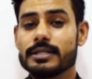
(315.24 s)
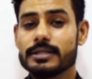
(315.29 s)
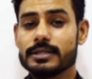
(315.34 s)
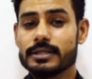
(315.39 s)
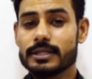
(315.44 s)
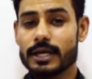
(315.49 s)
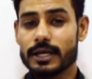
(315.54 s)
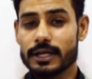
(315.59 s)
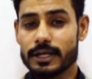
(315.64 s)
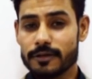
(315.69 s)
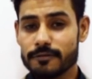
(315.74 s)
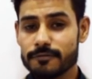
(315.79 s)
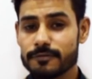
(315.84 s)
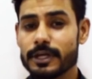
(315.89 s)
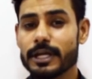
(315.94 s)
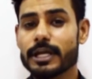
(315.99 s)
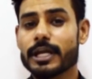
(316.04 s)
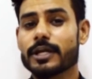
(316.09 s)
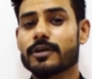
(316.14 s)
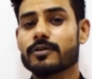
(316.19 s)
that if
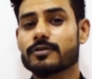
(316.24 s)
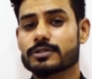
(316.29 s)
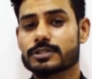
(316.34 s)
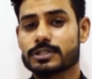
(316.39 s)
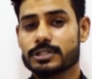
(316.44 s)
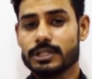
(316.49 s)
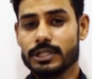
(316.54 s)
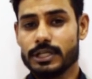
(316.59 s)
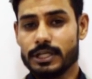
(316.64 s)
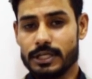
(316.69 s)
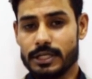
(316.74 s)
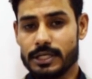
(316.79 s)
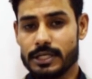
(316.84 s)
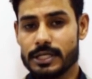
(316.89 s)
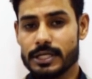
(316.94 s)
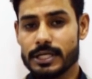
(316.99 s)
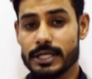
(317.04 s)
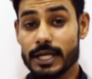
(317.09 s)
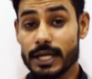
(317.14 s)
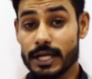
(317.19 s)
they cannot see
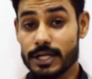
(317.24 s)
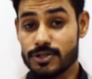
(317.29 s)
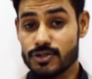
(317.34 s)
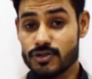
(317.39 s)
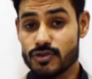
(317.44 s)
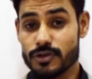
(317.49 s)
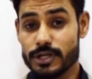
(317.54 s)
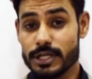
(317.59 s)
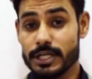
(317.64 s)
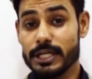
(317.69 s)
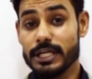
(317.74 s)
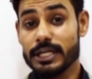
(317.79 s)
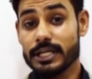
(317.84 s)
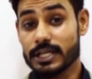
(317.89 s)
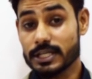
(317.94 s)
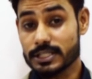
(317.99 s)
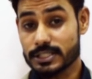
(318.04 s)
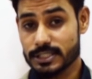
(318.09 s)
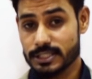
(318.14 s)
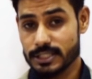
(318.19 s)
a tree in
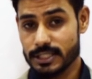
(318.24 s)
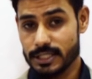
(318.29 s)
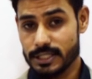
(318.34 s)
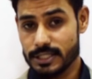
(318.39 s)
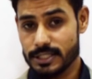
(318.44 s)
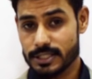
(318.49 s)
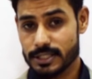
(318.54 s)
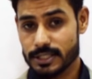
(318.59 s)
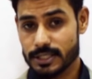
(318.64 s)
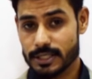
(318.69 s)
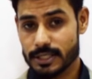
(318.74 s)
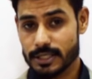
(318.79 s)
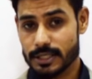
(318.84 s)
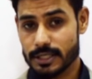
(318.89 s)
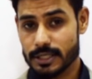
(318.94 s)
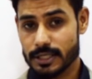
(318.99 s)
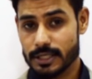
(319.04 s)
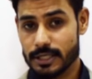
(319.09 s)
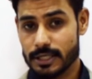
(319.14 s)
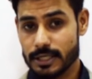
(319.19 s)
a seed,
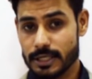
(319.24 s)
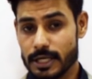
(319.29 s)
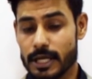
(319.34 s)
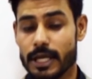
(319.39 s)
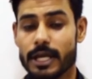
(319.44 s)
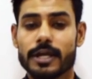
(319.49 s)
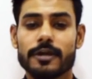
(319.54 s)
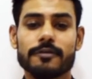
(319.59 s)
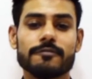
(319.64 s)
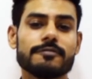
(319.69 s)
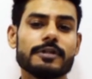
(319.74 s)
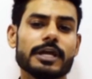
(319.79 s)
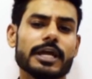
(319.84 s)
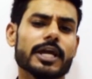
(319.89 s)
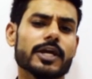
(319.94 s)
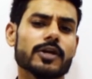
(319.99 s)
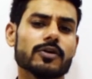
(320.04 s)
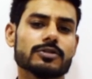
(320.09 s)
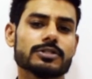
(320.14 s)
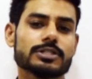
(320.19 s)
if they
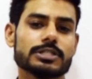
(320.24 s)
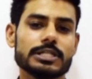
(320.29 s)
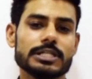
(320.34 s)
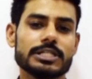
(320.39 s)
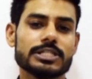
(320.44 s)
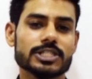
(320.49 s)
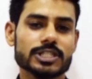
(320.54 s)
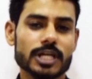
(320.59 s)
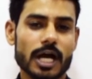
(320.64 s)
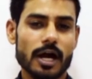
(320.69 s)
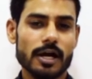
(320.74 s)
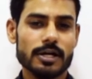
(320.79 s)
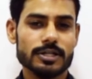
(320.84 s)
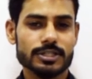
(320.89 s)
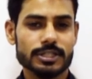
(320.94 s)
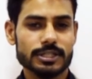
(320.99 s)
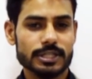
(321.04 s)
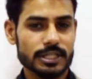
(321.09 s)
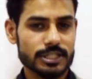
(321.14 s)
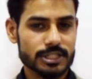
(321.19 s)
cannot see stars
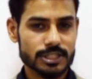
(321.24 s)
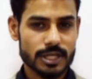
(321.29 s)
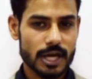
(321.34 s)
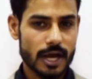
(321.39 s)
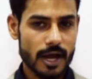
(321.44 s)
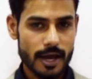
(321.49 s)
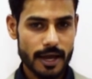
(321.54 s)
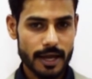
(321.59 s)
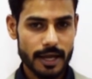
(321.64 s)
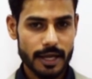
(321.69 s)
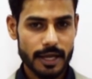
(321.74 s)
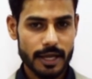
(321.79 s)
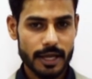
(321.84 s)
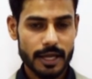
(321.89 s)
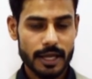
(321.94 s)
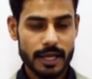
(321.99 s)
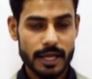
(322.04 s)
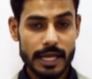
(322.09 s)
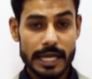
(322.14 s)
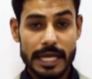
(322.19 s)
in the sky,
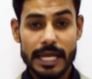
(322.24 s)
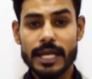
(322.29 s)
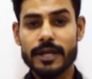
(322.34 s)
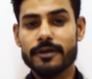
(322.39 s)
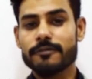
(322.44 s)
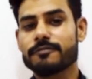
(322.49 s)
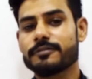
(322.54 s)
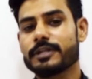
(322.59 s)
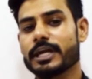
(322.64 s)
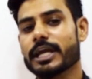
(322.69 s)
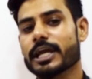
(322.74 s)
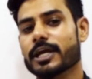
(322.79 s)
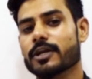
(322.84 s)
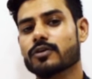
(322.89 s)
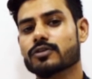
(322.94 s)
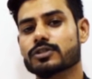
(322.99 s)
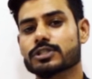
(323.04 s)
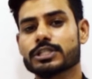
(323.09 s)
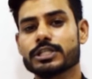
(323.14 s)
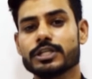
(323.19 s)
if they
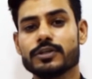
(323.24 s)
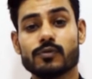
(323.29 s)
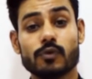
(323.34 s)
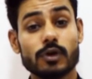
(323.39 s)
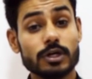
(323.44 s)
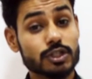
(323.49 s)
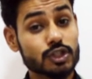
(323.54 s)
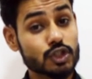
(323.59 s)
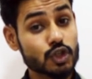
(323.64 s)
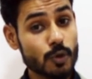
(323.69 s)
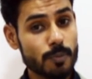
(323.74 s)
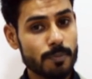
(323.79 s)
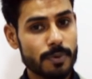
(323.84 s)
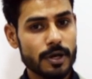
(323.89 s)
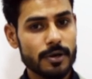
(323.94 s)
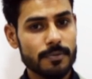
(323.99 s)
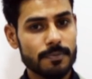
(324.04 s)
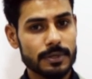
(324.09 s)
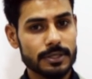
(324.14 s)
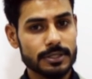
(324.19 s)
cannot see what's your
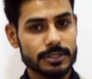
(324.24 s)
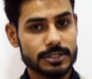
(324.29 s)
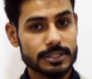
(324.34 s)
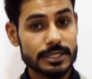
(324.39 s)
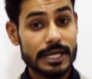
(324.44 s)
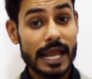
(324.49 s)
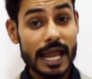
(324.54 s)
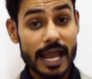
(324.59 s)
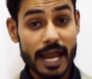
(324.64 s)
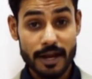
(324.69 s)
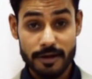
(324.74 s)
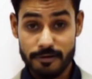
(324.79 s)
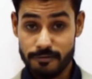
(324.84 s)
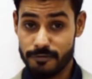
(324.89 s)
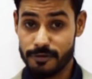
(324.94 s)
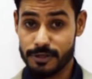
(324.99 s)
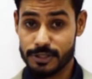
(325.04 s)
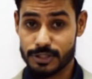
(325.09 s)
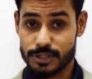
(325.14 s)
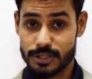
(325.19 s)
purpose and
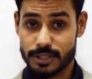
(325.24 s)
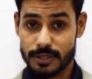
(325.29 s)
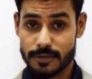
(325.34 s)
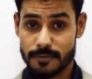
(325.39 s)
vision,